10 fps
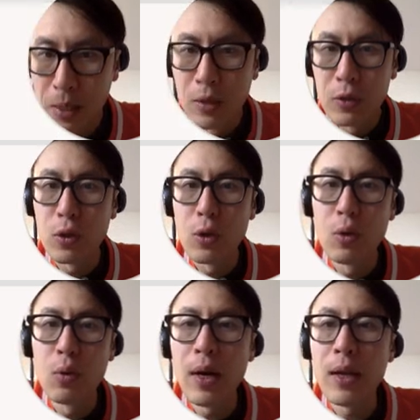
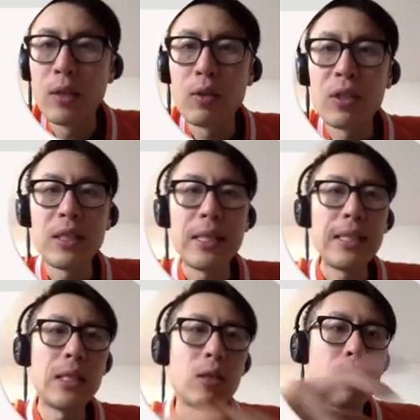So you can see
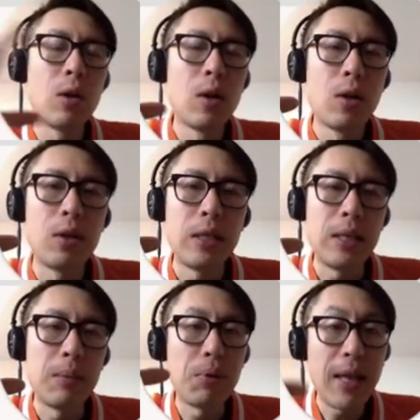here
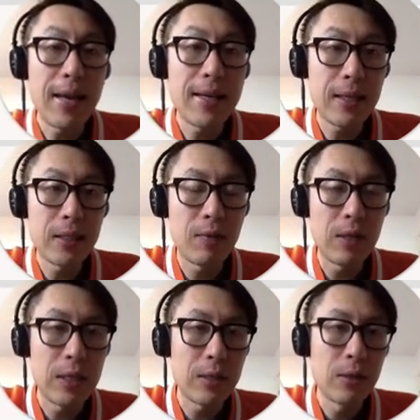the planned
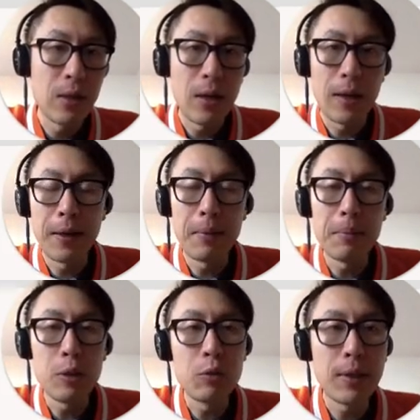activities.
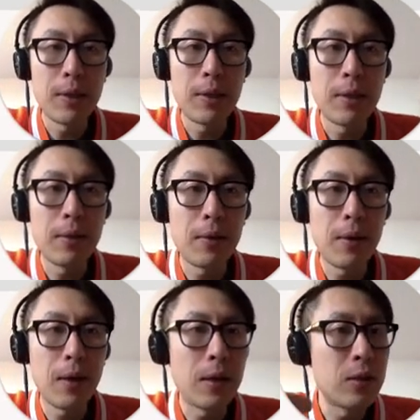You can
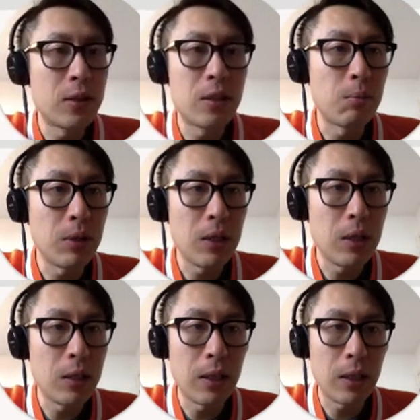just
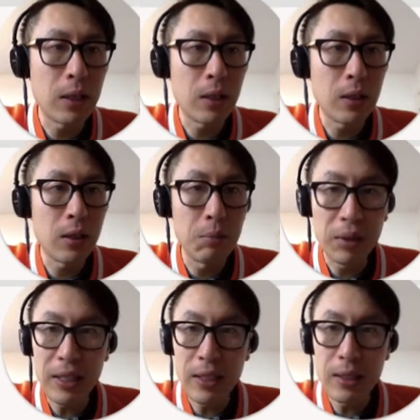simply click
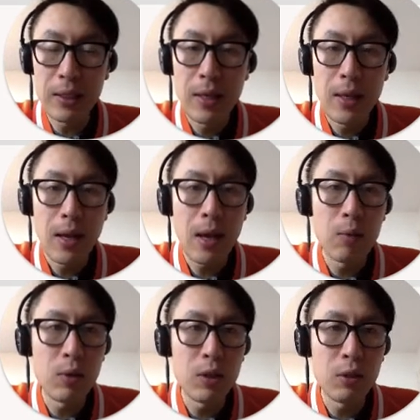complete,
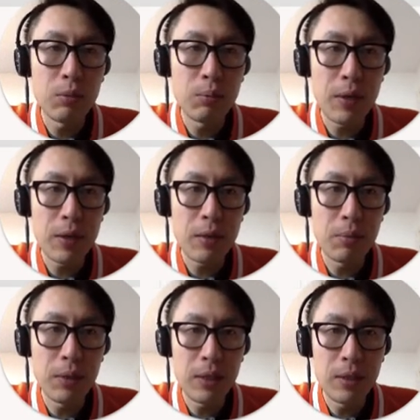and when you press
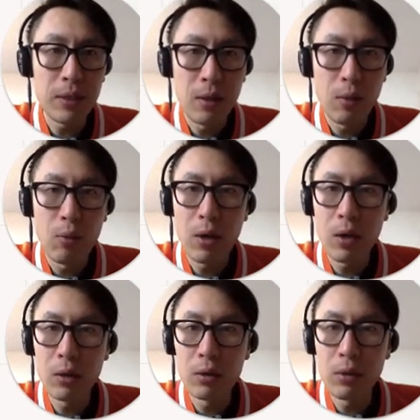complete, what
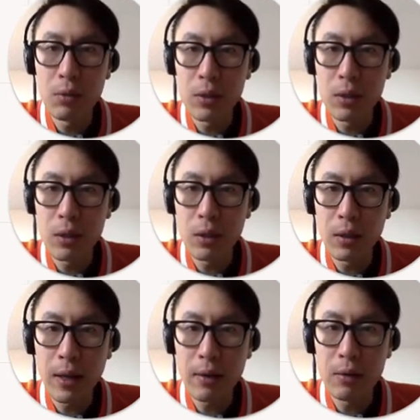it'll do is it'll
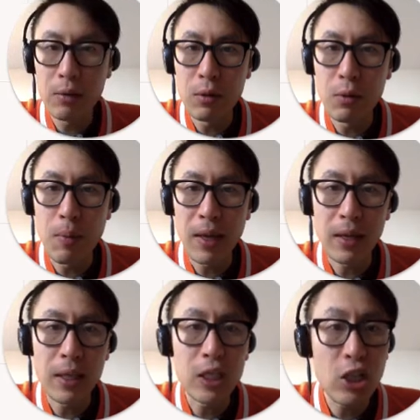allow you to make
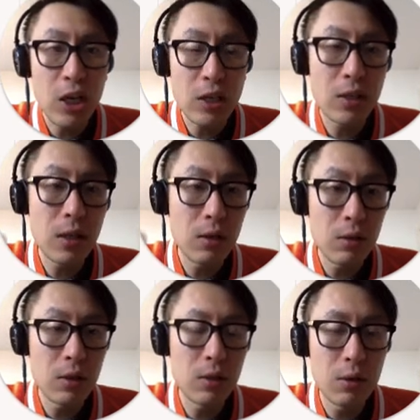any changes that you
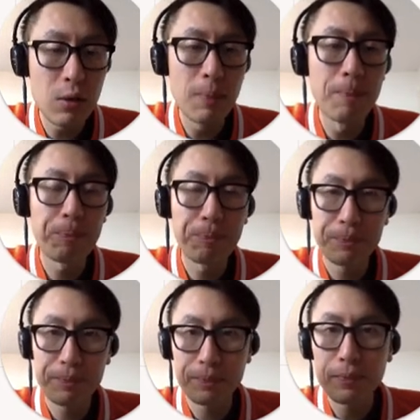need to do,
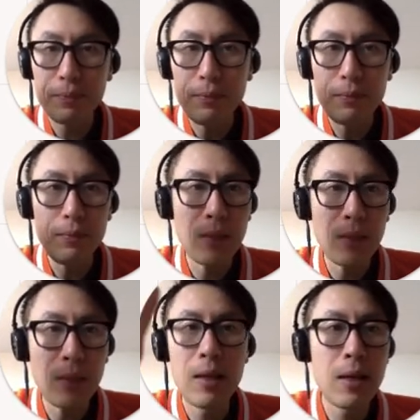
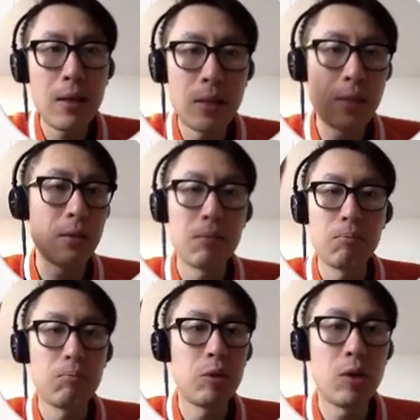and then that's it.
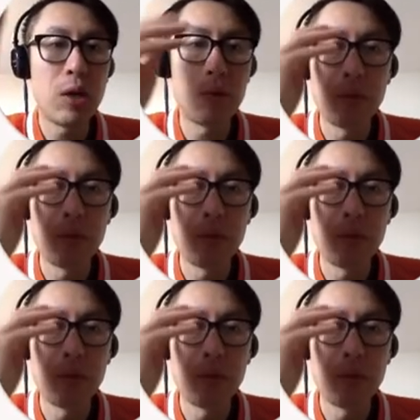You're done.